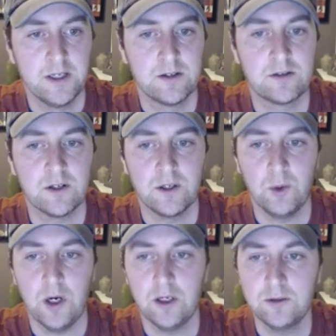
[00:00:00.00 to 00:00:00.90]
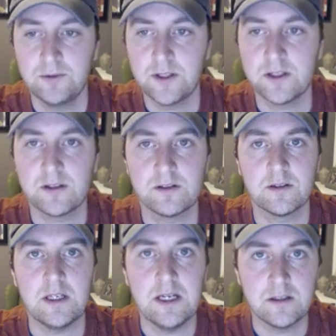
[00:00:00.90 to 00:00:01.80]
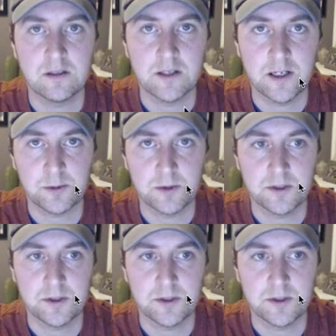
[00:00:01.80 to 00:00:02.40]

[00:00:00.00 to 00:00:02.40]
So hopefully this is an easier dashboard to